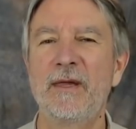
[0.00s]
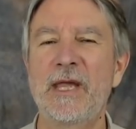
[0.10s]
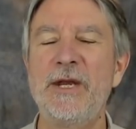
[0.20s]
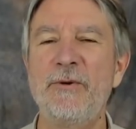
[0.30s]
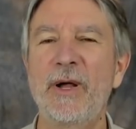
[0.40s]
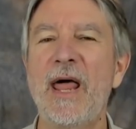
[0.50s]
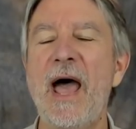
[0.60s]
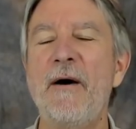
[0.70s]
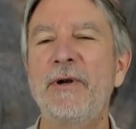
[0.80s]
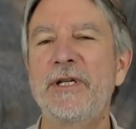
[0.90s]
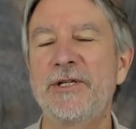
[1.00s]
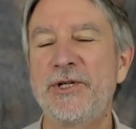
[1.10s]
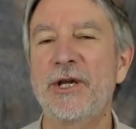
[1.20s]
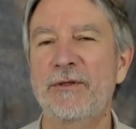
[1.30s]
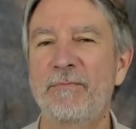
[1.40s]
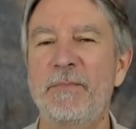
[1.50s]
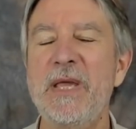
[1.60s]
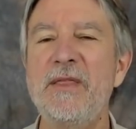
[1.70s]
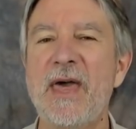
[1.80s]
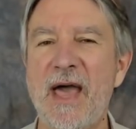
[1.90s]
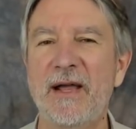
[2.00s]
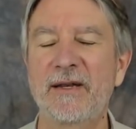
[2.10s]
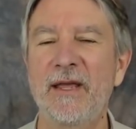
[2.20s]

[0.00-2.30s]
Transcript: Can you allow it to just be that?